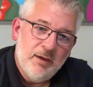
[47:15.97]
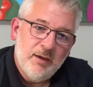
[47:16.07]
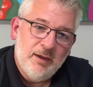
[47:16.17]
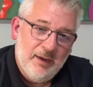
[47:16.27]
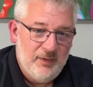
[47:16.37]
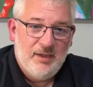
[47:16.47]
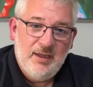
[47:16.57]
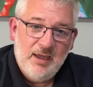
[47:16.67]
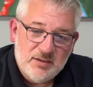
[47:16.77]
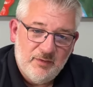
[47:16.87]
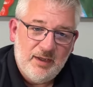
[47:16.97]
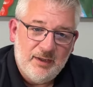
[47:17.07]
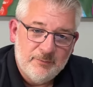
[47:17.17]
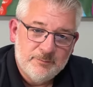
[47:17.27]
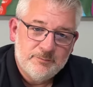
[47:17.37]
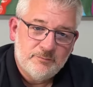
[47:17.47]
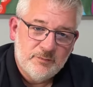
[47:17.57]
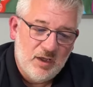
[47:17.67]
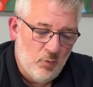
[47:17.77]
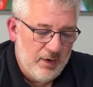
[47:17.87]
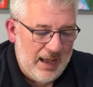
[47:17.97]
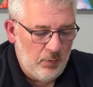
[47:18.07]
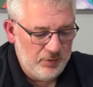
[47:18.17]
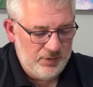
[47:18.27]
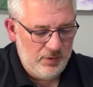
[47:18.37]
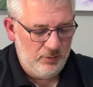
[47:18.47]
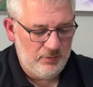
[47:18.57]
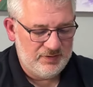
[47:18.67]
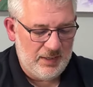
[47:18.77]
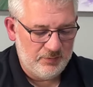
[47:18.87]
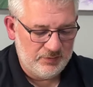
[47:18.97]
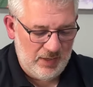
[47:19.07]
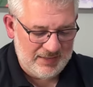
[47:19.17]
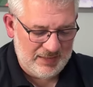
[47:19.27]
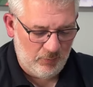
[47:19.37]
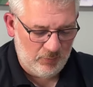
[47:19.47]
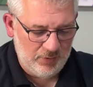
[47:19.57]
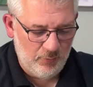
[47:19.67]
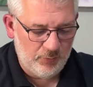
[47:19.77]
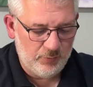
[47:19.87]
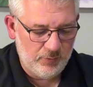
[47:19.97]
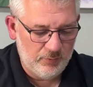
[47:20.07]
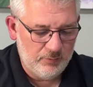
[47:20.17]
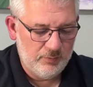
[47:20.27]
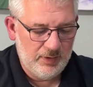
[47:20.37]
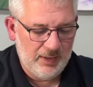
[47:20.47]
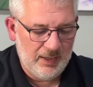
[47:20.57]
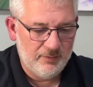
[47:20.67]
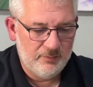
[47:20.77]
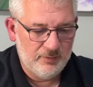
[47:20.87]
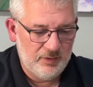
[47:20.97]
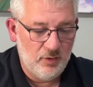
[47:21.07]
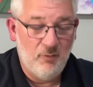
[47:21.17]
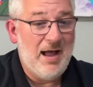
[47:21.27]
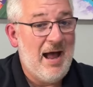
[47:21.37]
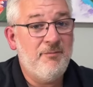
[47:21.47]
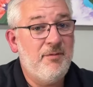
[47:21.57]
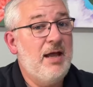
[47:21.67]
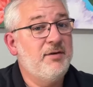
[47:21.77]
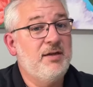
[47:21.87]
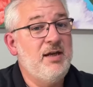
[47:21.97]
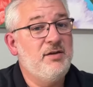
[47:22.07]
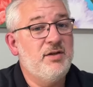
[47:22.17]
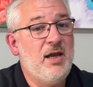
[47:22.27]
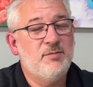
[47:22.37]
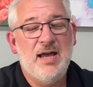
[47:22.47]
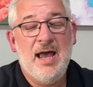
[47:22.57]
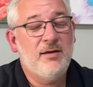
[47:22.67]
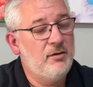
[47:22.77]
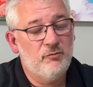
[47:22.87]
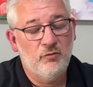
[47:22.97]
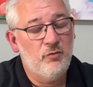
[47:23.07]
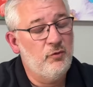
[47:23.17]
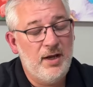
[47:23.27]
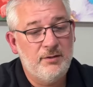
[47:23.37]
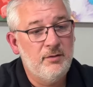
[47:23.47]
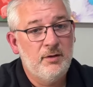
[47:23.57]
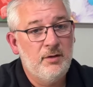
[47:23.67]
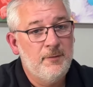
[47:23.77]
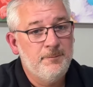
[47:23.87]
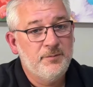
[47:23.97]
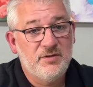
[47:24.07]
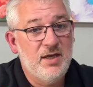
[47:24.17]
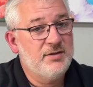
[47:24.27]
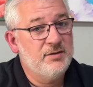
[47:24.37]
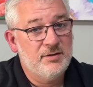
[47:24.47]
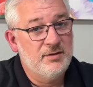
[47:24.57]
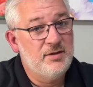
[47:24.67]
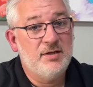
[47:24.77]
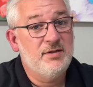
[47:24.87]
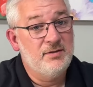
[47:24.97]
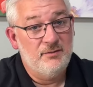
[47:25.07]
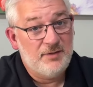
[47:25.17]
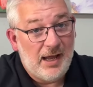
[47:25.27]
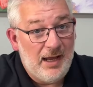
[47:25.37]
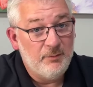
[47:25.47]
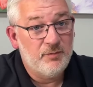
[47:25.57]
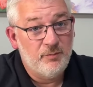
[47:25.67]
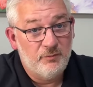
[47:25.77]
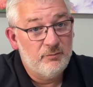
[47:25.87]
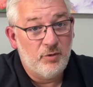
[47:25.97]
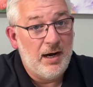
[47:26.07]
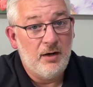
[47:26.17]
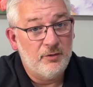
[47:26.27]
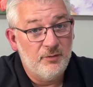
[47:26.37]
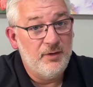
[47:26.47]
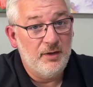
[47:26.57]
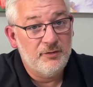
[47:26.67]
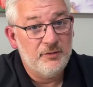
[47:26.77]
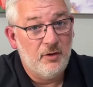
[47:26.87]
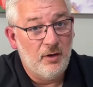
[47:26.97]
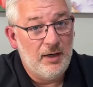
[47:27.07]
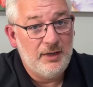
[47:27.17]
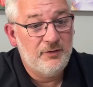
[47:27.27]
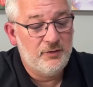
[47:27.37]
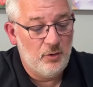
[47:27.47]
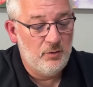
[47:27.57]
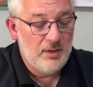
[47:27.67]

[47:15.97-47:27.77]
in the ESV. And what I would do is as I would go through, and the King James I read dozens and dozens of times prior to this. All right, so